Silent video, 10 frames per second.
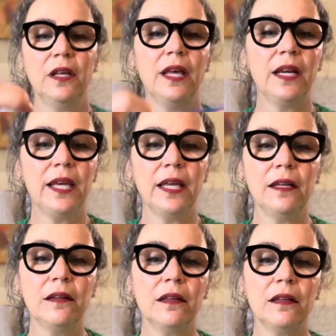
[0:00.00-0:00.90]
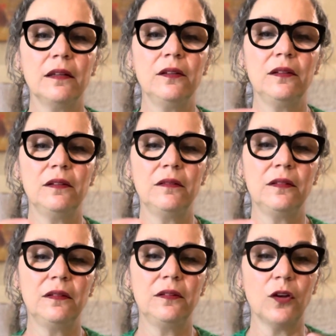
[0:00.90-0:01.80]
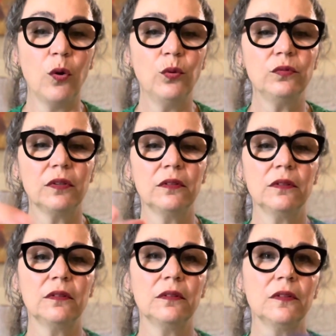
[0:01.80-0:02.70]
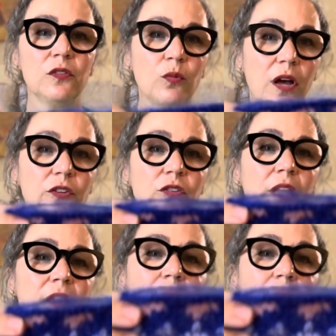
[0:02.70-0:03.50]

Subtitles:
And again, don't swatch like